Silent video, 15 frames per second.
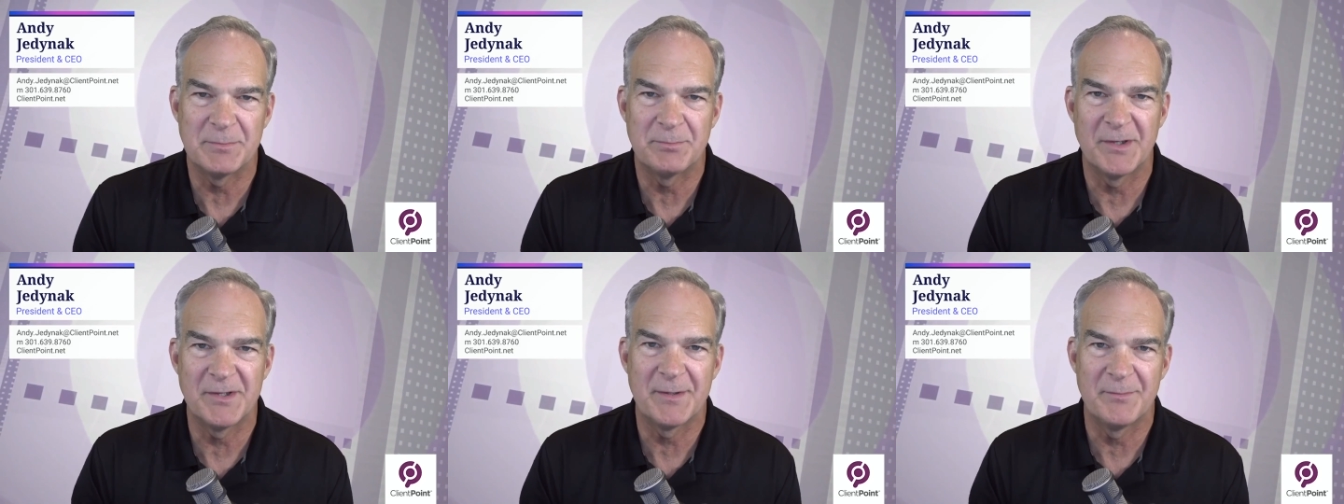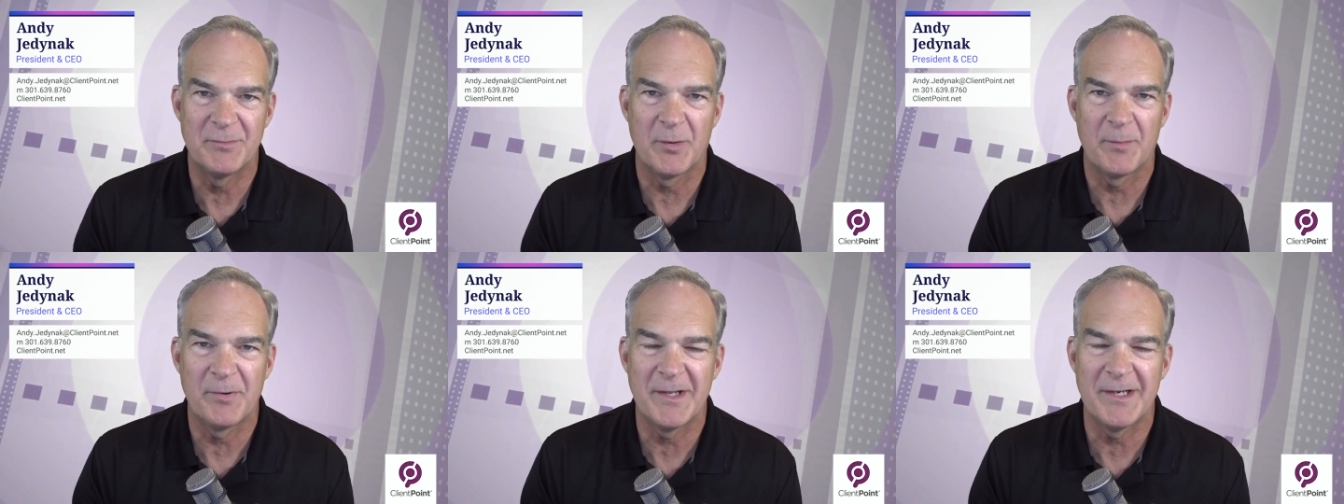you print them
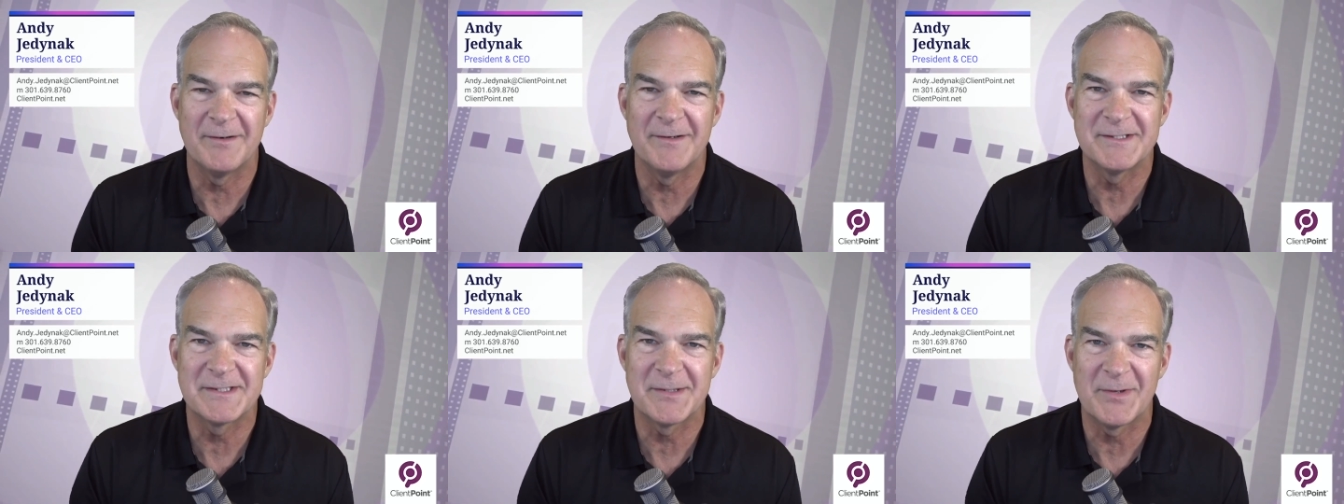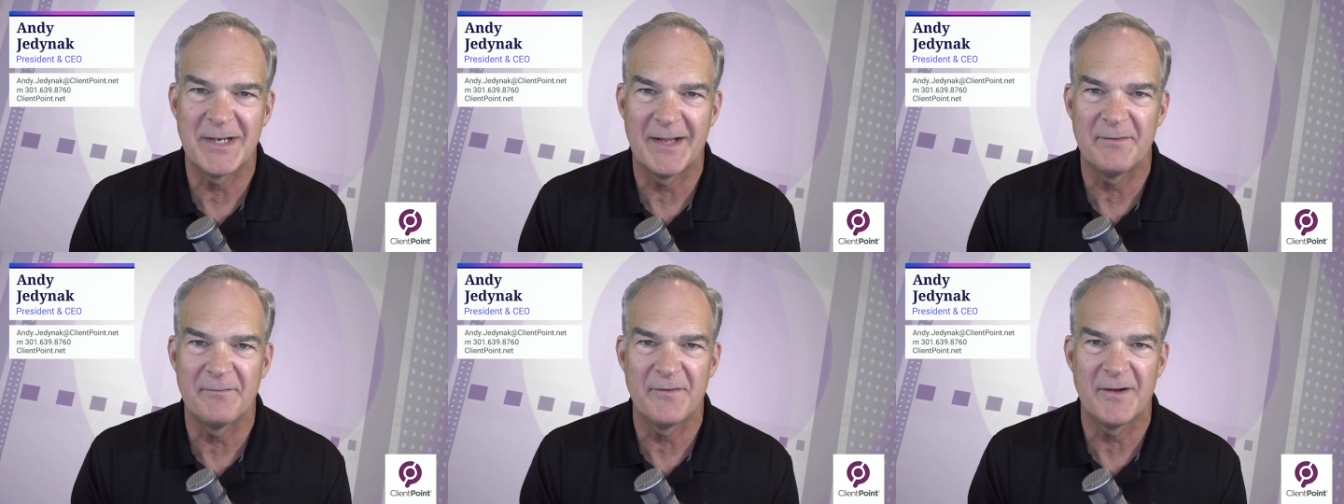to a printer, and someone
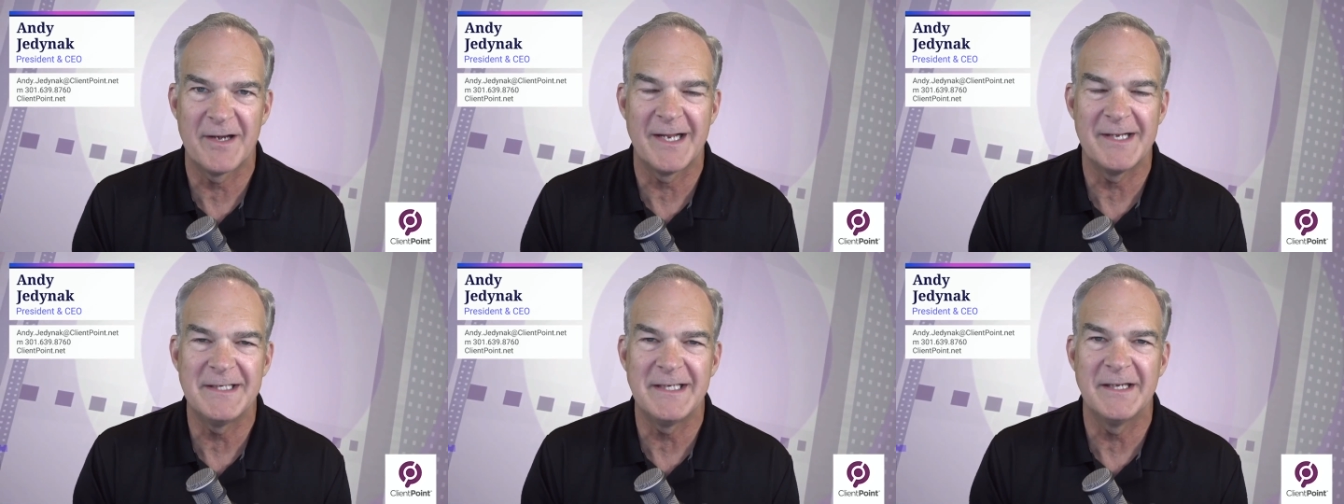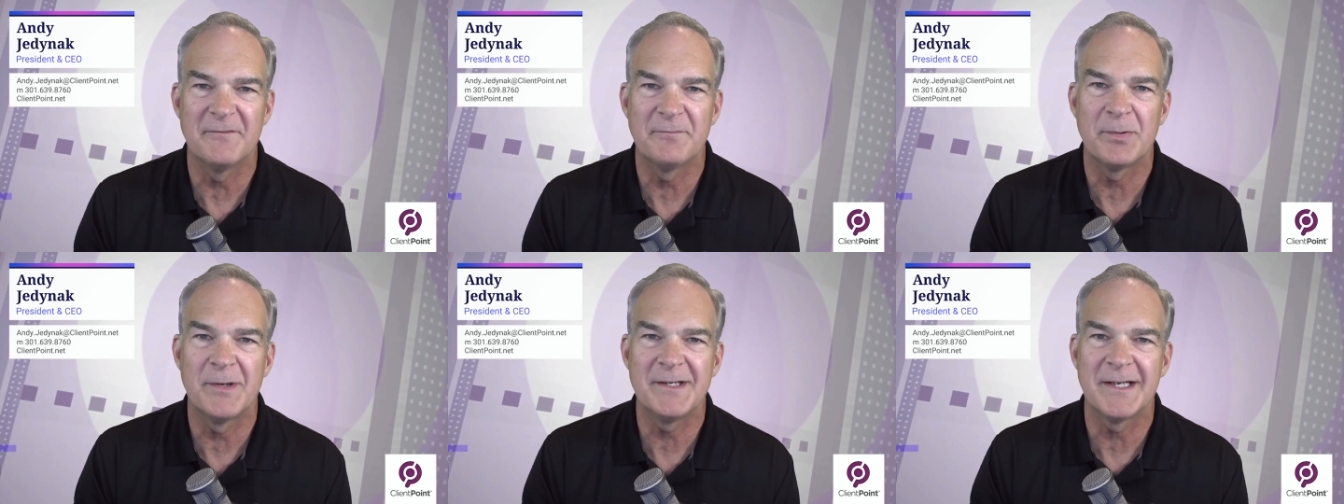had the fun idea
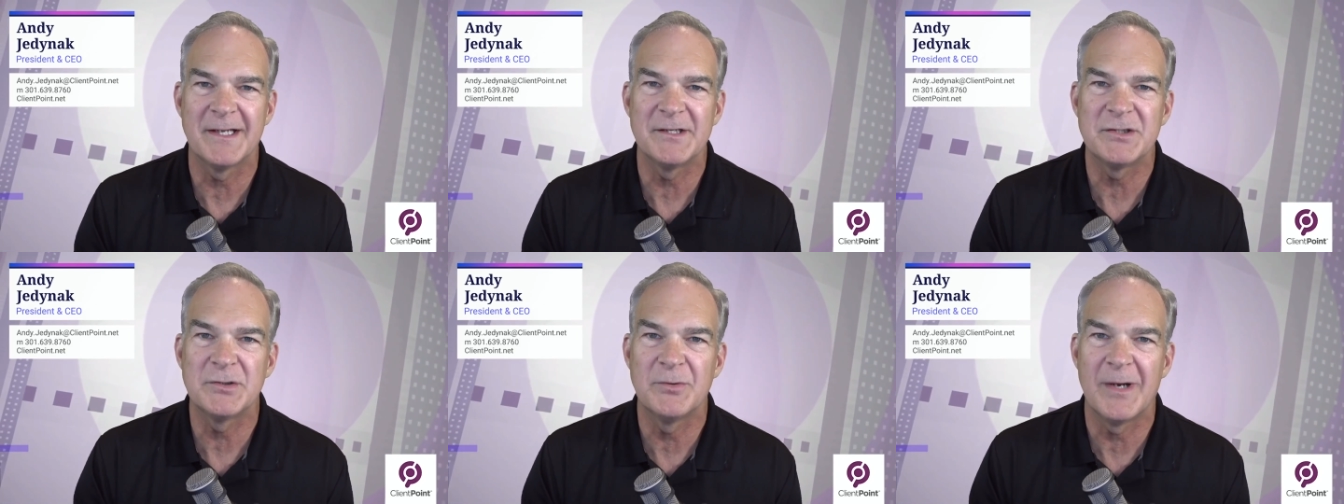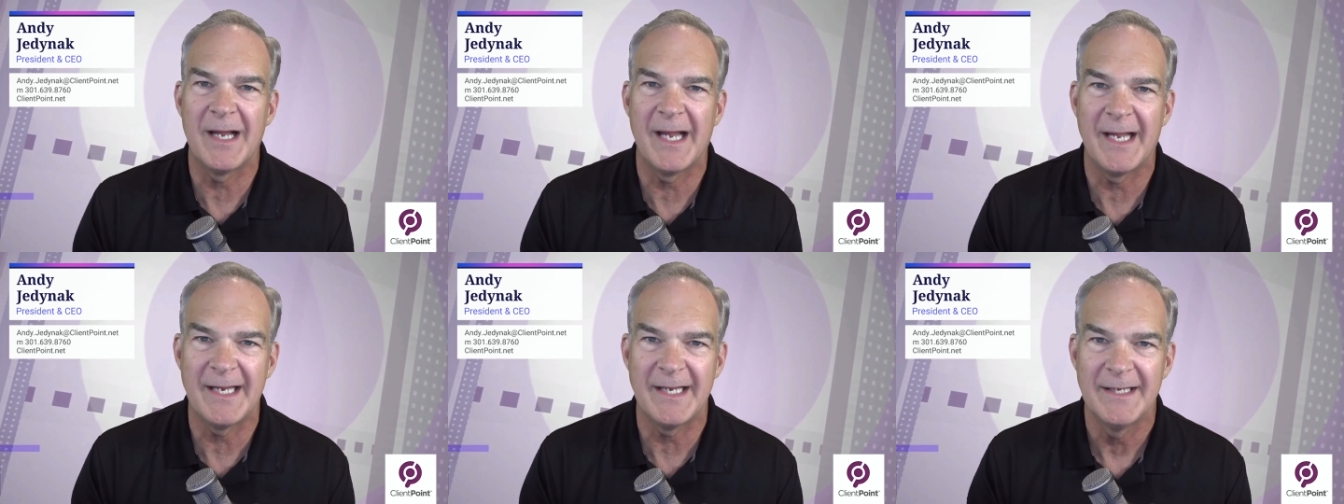of printing it to
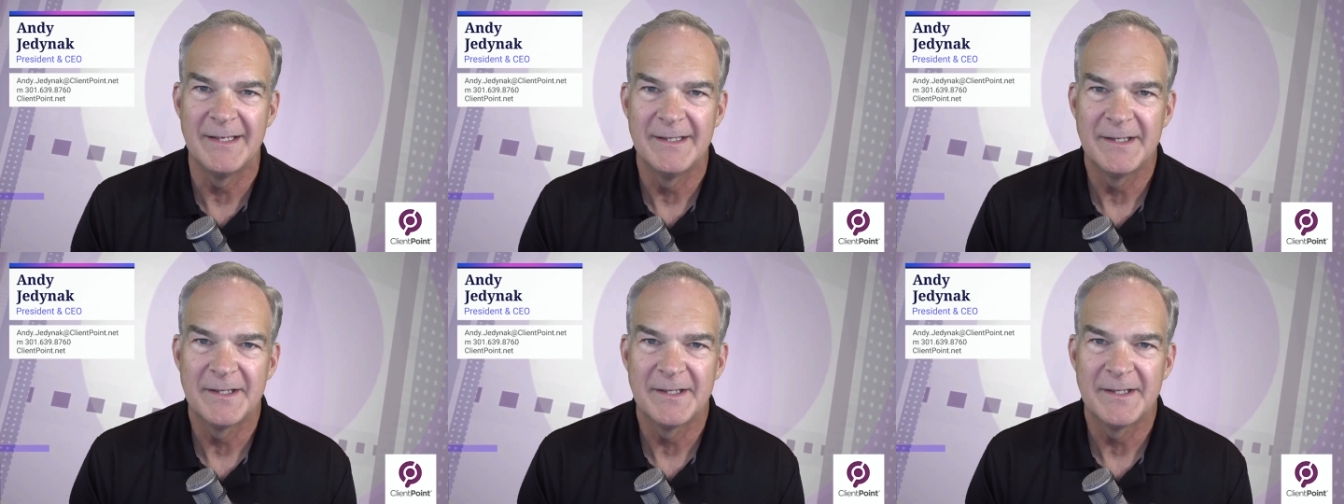a